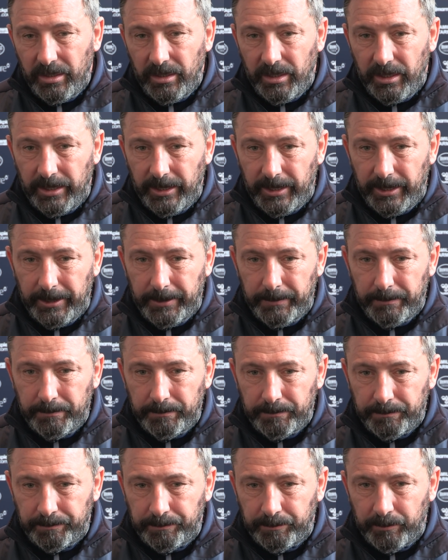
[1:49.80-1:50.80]

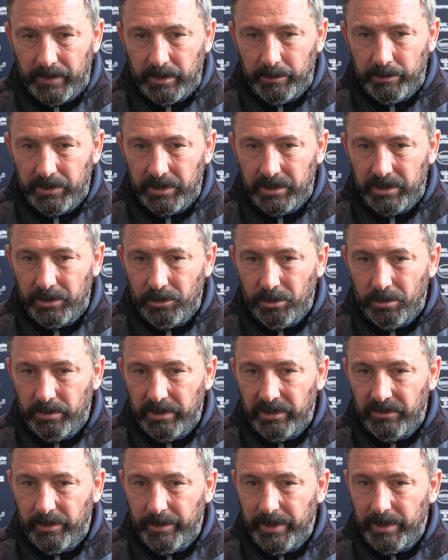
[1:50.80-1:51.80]
But you
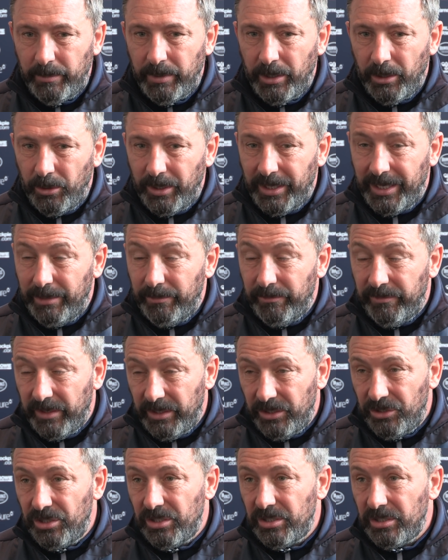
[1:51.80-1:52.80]
normally remember how a game
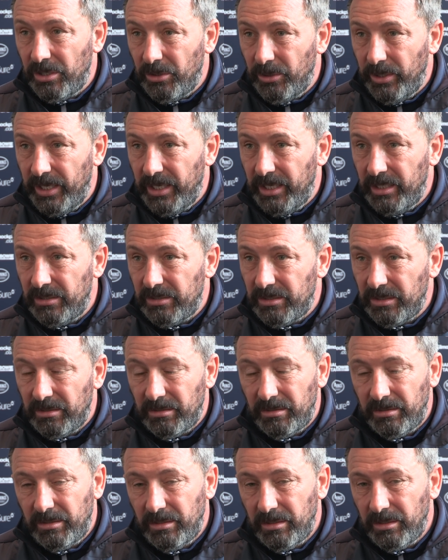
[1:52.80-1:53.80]
finishes and how it ends,
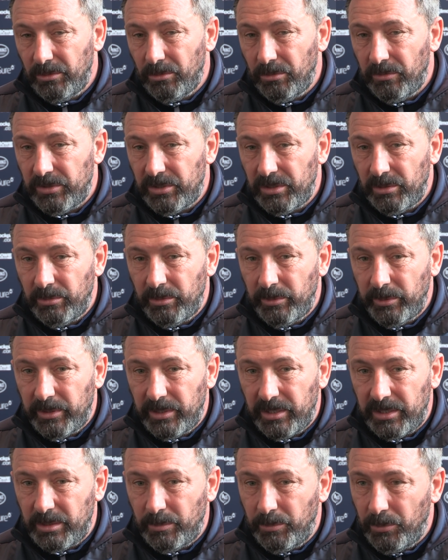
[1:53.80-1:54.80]
and obviously we were
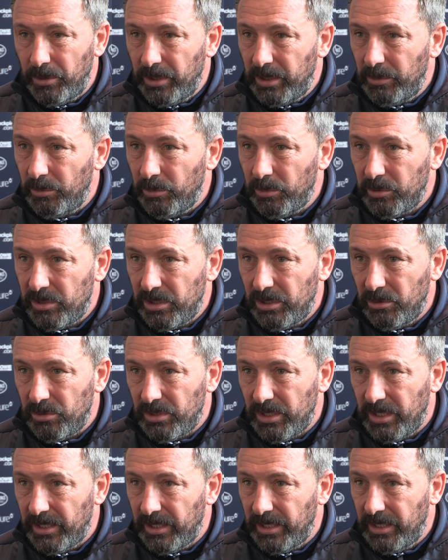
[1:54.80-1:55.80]
disappointed with
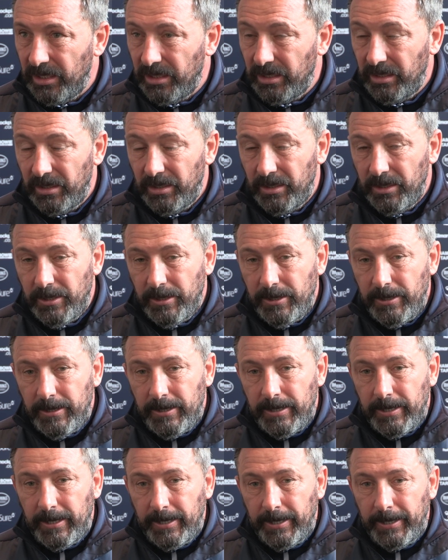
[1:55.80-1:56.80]
ourselves that night.
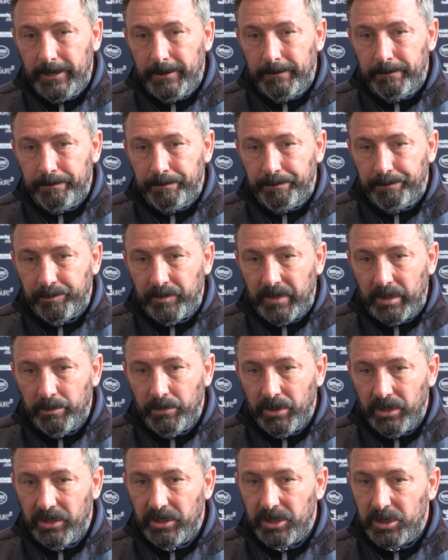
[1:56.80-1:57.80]

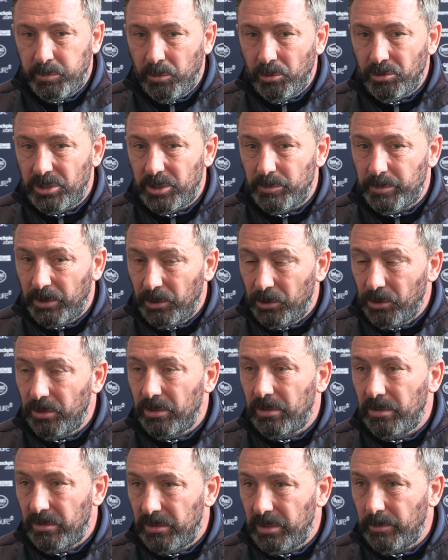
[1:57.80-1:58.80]
But the response has been
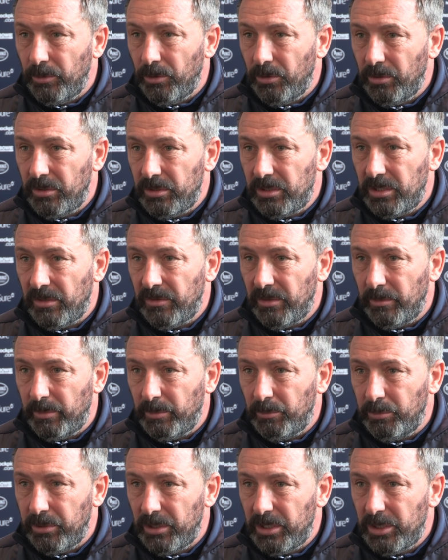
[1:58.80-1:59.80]
good, to be honest. I think I've
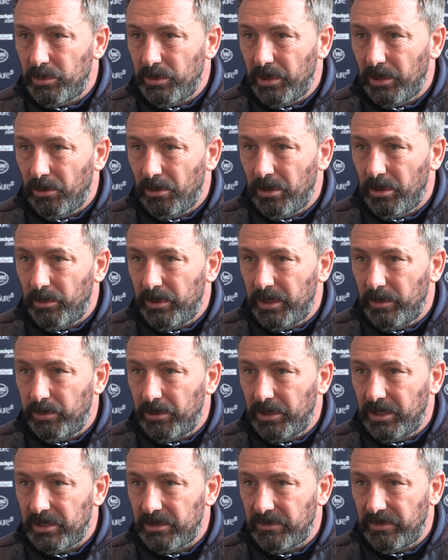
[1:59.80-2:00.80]
been pleased with a lot of what the
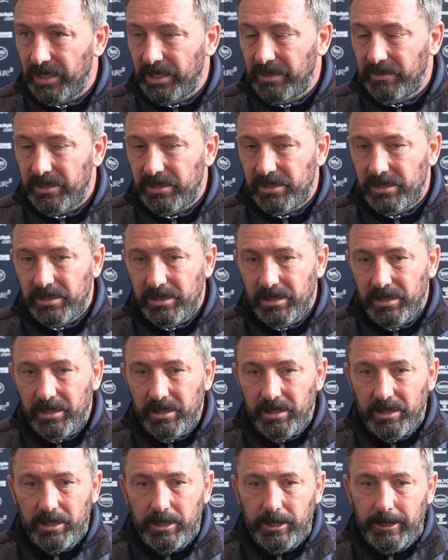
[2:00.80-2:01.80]
players have gave us.
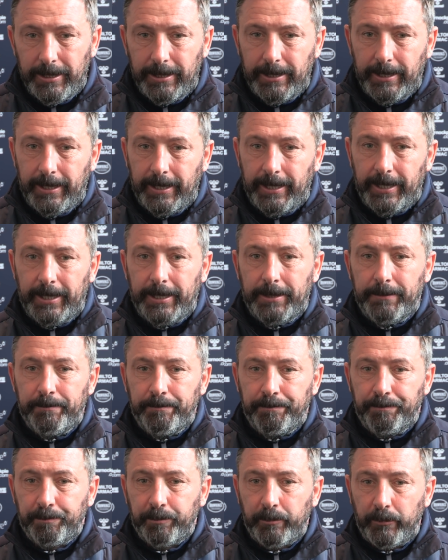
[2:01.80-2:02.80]
And